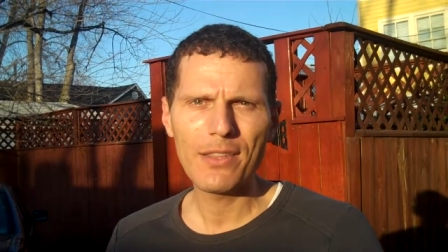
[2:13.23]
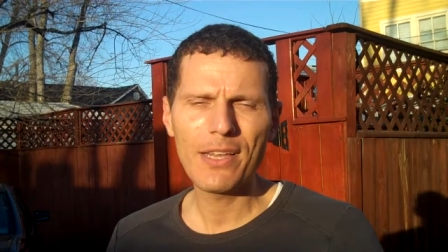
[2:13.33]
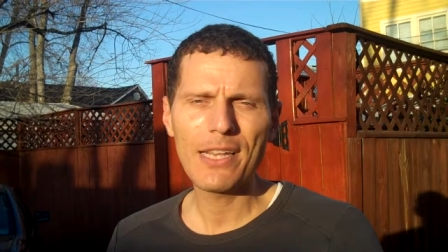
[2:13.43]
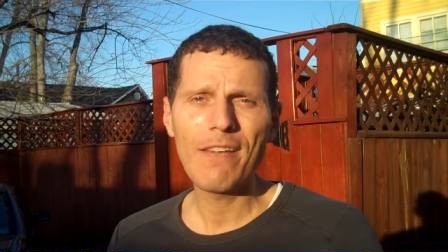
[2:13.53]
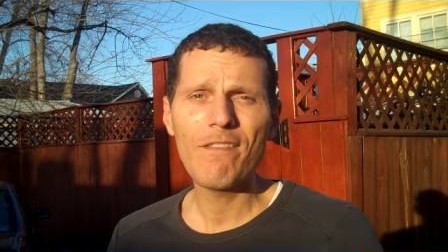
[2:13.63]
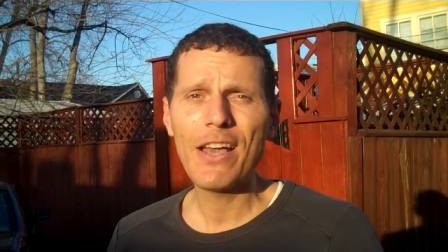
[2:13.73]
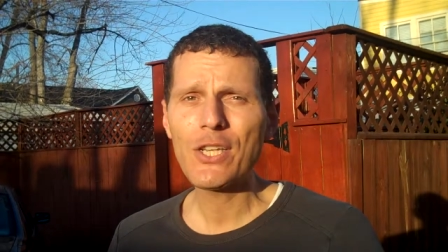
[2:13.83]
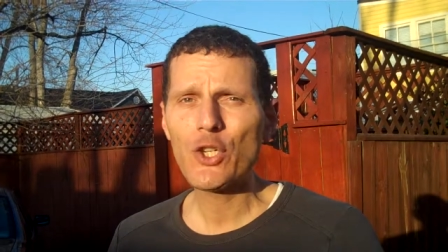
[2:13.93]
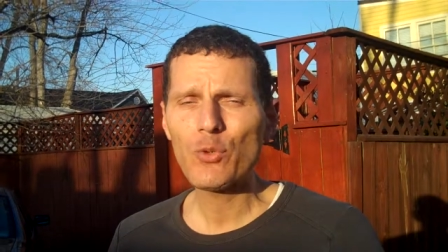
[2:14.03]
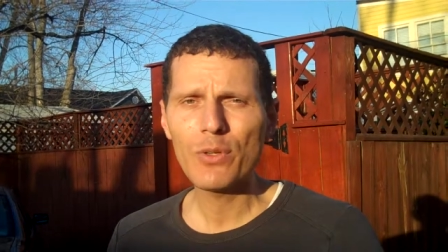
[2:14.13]
then
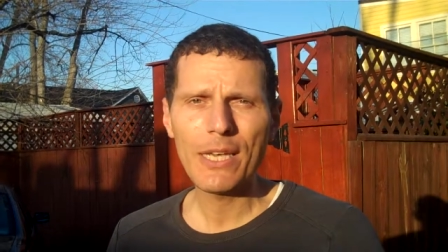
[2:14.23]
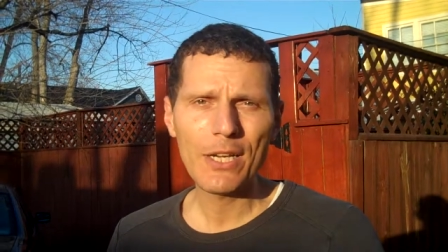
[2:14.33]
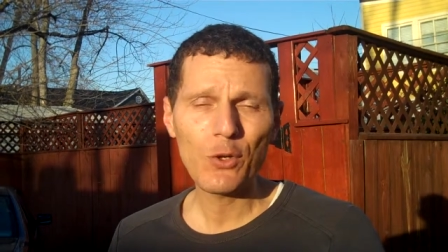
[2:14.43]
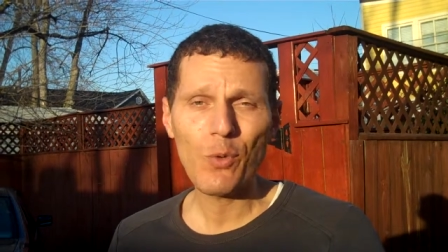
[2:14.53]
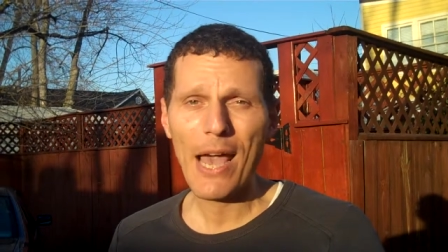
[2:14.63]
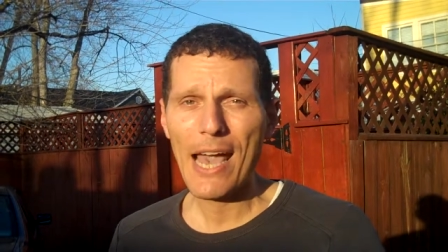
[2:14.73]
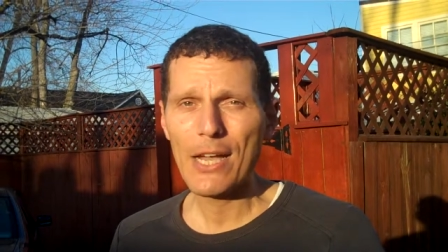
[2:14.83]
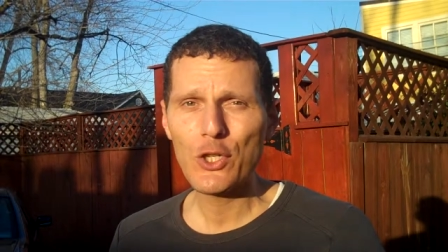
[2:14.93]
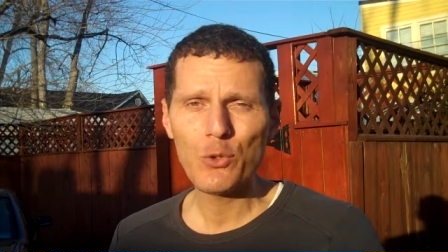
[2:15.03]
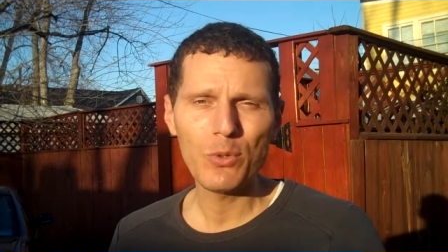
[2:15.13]
eventually and
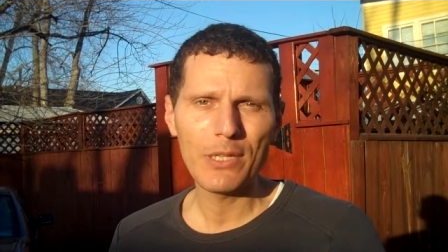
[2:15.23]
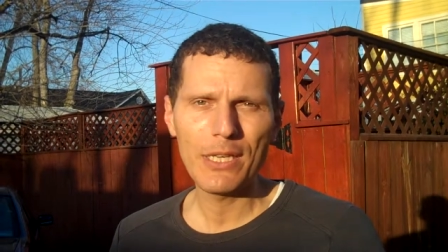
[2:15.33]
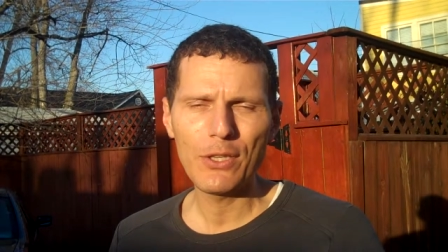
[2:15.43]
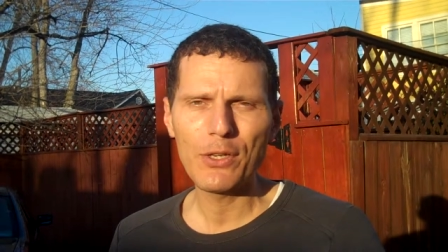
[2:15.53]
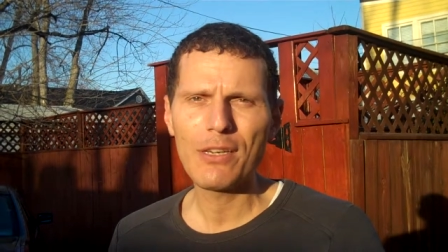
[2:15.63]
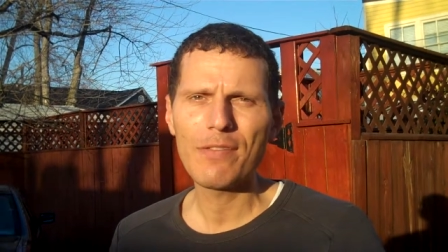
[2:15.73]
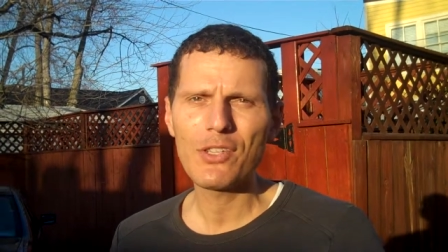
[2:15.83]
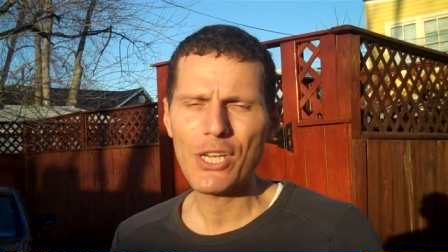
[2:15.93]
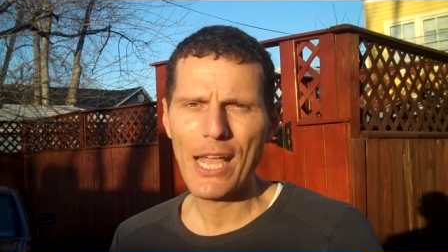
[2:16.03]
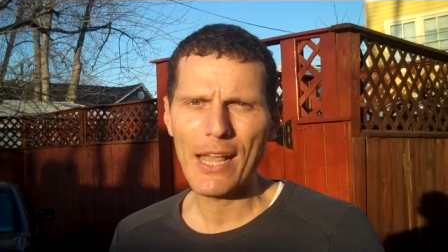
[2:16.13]
gradually you give a
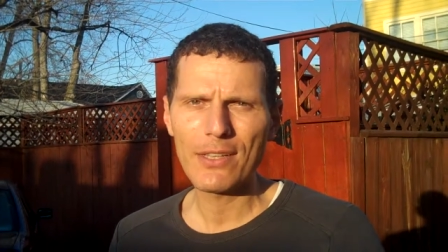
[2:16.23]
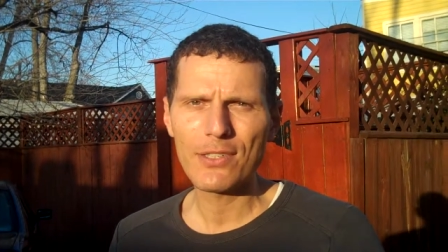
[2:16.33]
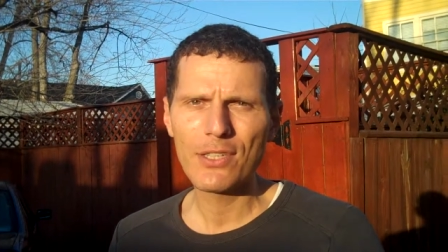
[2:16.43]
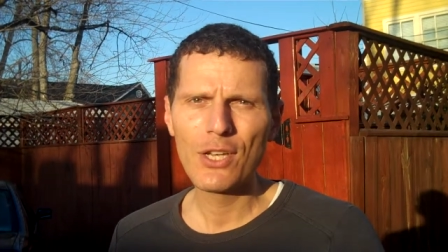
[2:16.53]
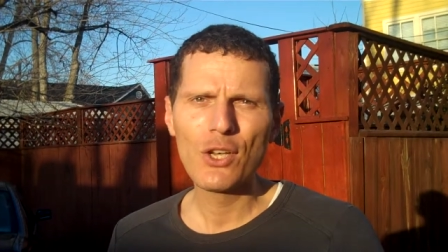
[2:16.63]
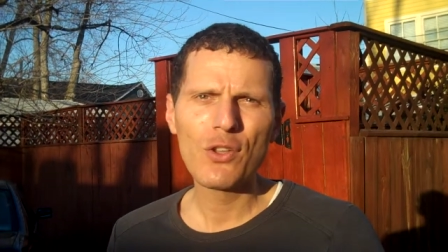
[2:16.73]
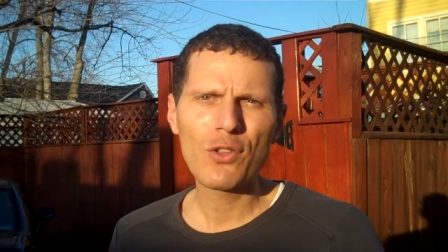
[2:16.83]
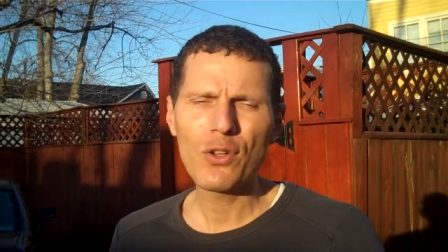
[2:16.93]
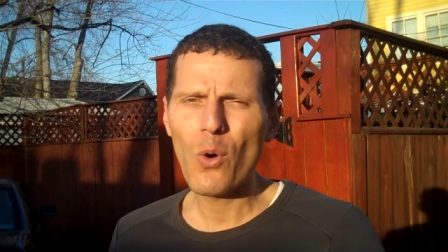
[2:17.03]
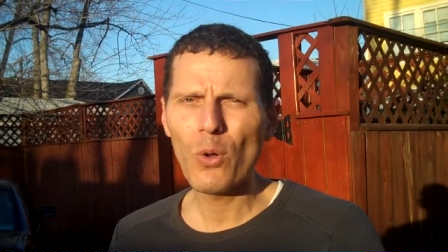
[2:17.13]
chance
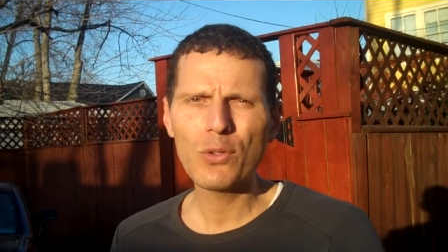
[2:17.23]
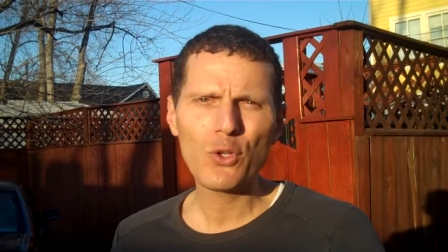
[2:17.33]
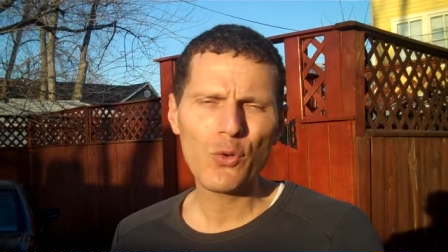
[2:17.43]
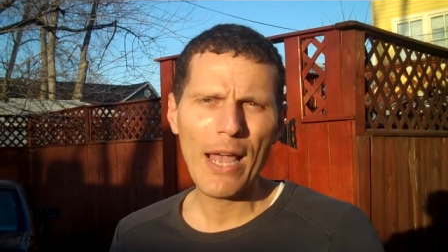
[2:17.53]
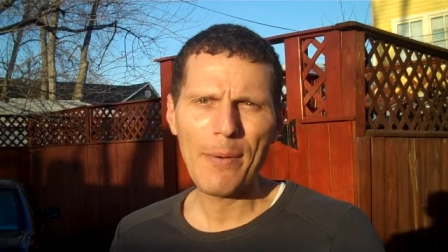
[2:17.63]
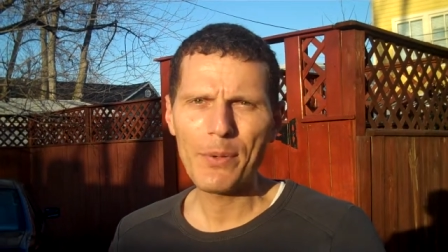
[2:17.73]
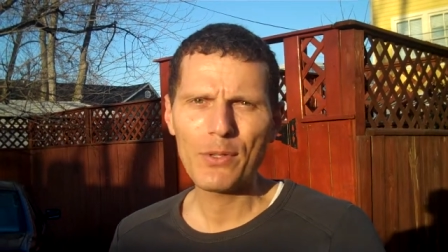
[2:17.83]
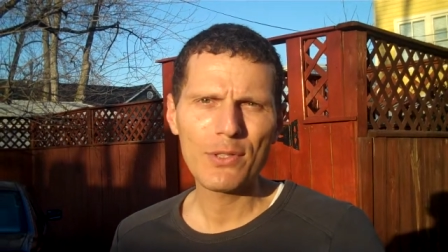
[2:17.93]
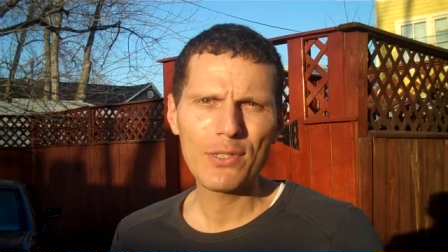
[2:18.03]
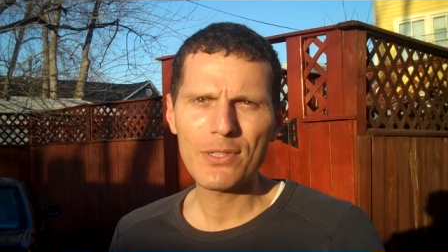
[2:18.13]
to the old crap in
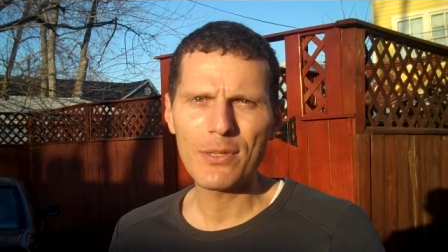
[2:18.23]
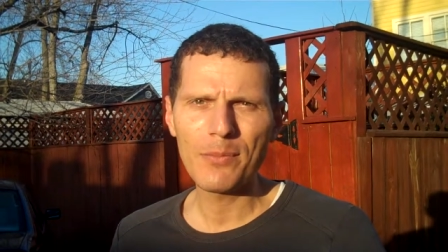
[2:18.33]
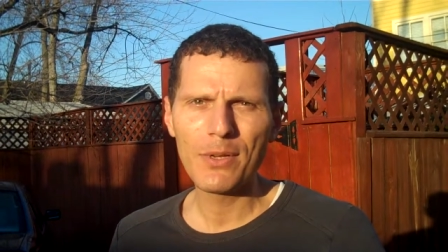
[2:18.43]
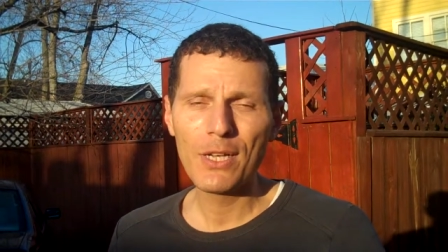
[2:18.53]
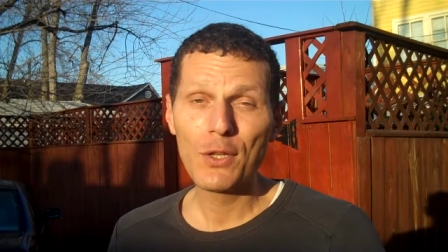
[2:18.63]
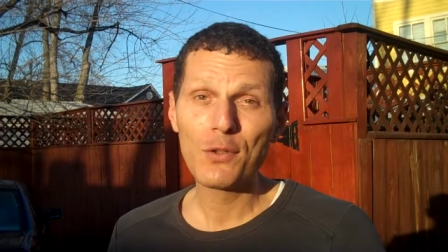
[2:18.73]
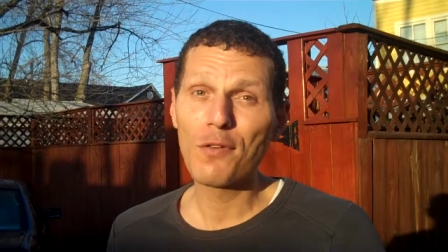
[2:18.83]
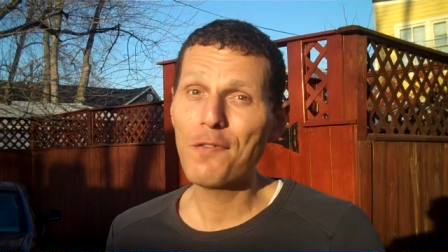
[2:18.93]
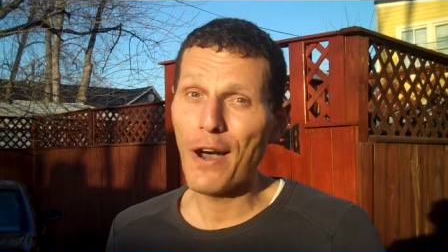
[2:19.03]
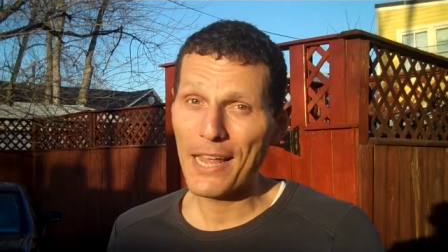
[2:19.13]
your system to
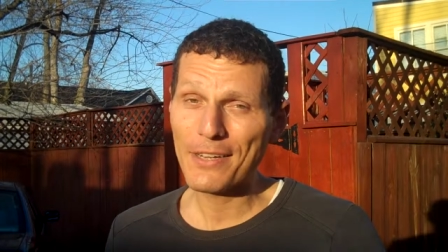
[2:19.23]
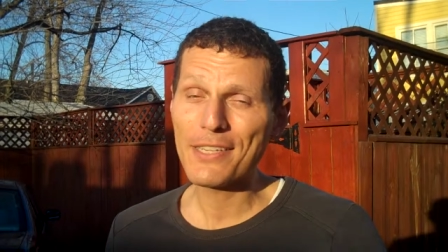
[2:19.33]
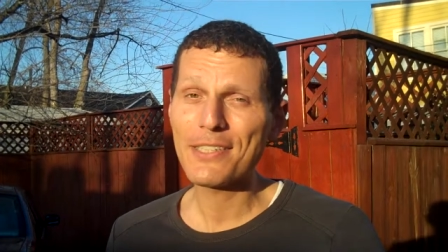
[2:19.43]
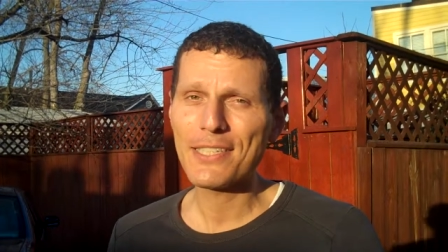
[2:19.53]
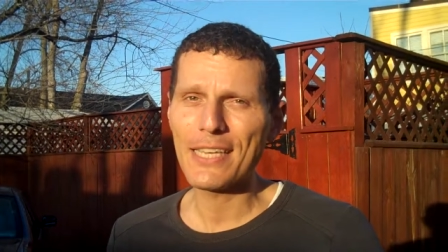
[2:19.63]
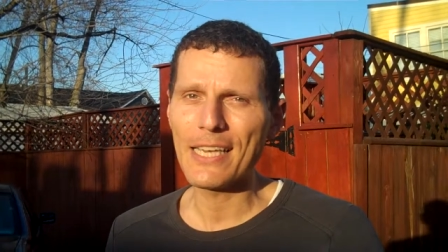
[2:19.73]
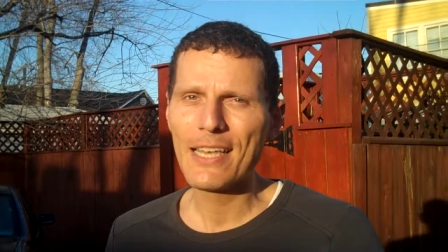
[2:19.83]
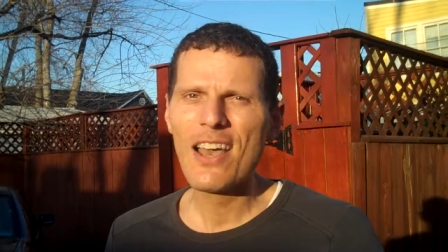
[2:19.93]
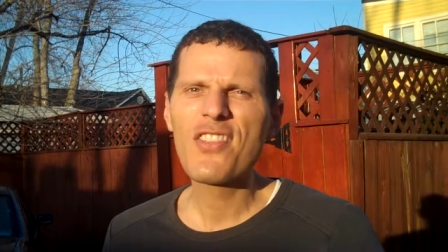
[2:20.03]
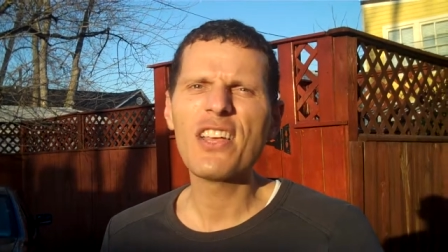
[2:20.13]
finally see
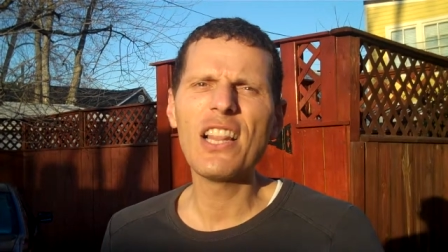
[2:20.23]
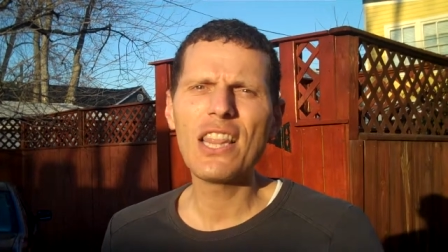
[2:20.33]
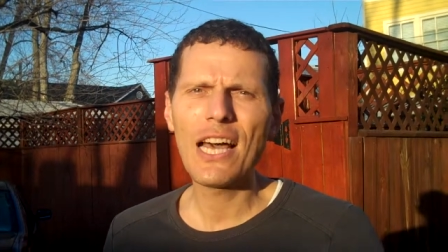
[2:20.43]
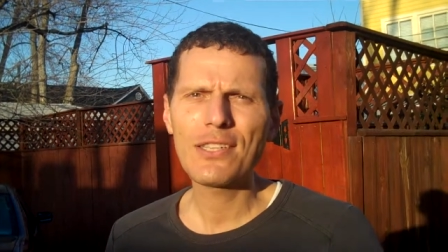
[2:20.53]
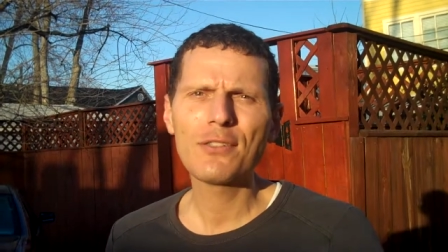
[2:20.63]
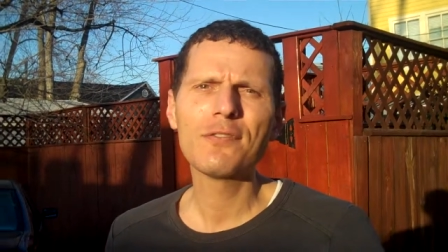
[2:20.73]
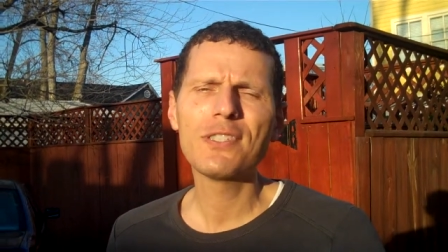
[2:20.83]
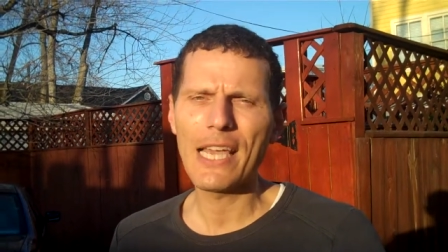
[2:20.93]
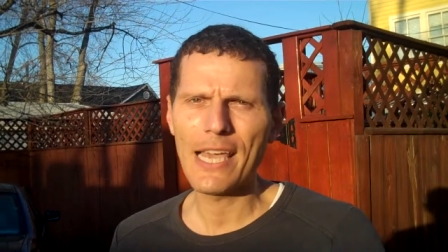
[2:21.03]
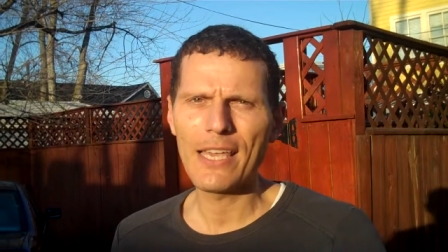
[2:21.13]
the light of
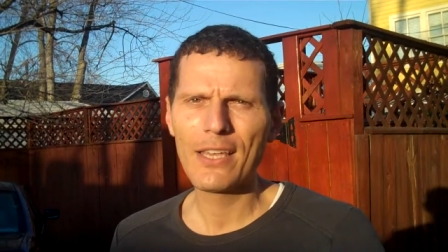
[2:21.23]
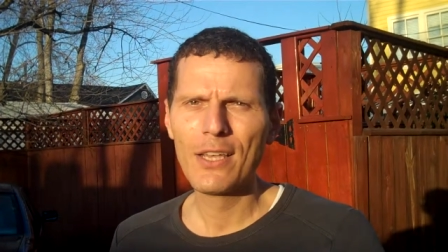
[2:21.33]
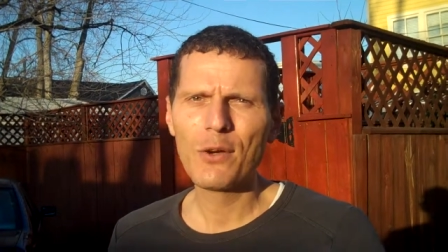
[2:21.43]
day,